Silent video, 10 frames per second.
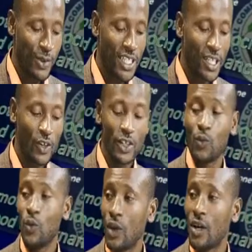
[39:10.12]
the law they
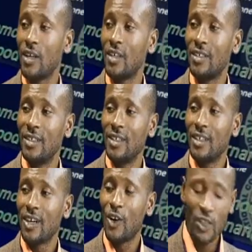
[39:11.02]
work,
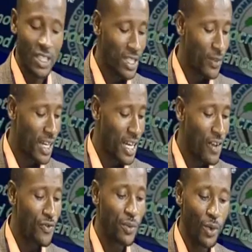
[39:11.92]
country where
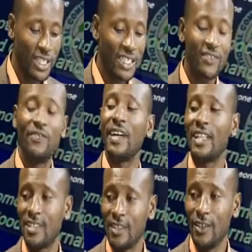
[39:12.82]
everybody they freed
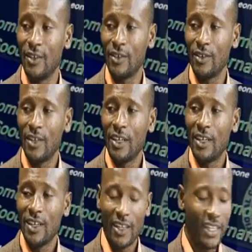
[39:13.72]
the law,
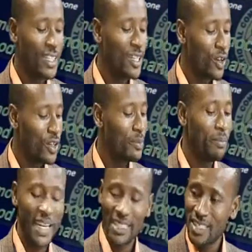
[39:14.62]
and the law they
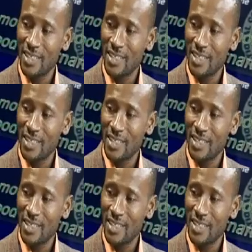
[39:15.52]
bet.